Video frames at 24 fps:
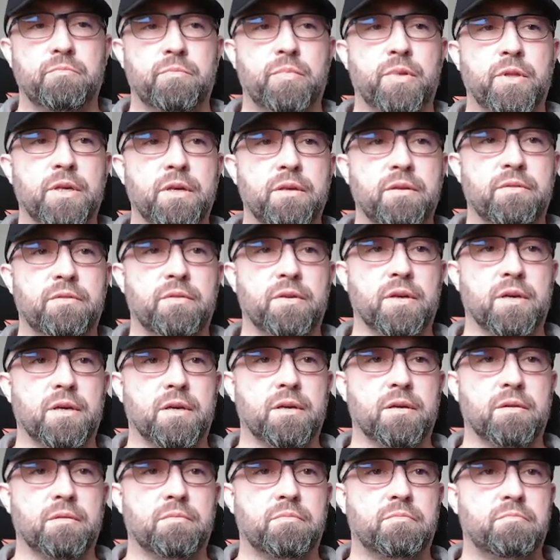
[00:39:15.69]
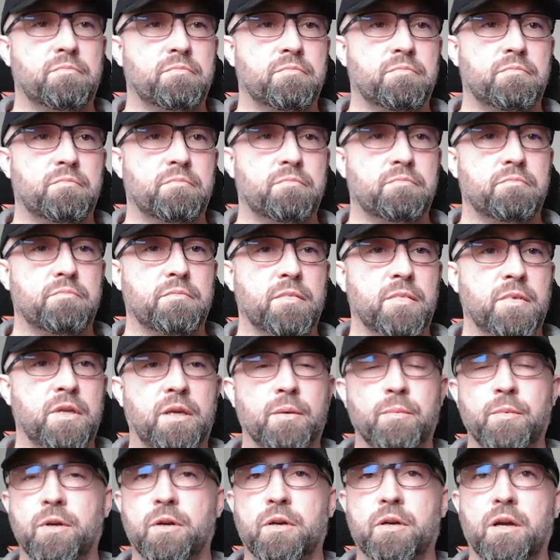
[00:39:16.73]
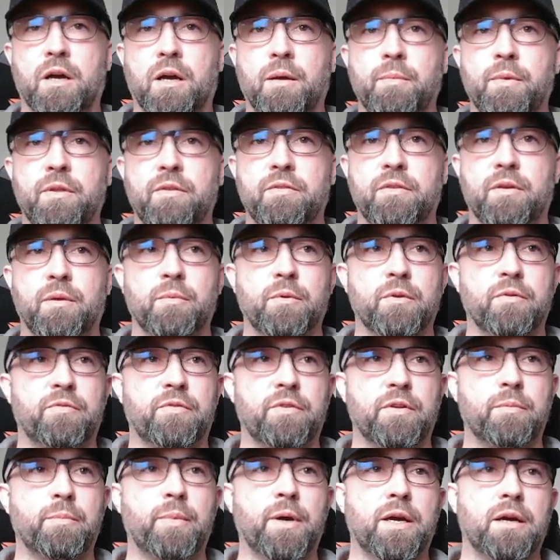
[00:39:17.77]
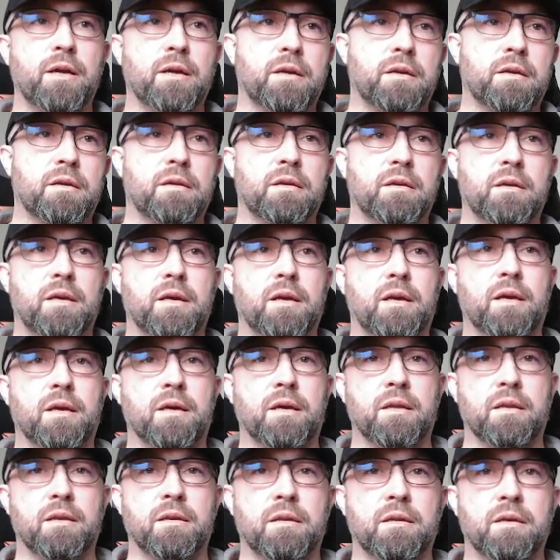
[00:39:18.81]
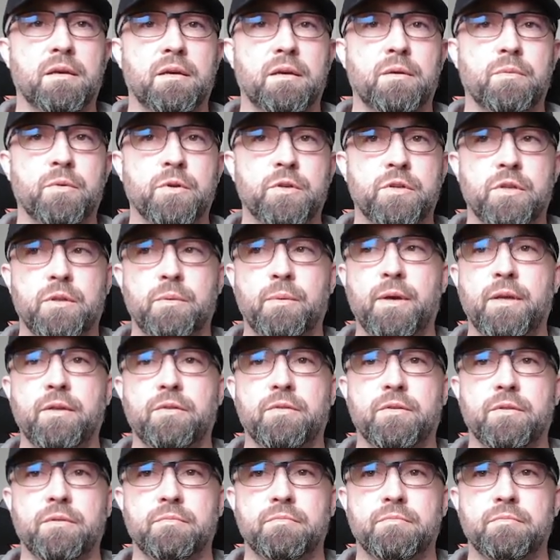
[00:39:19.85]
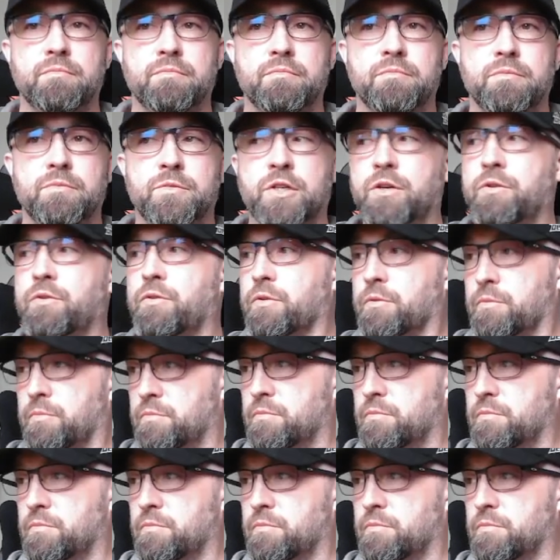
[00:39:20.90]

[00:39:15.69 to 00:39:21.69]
Please give me your comments, give me your feedback, and wish you the best. Cheers.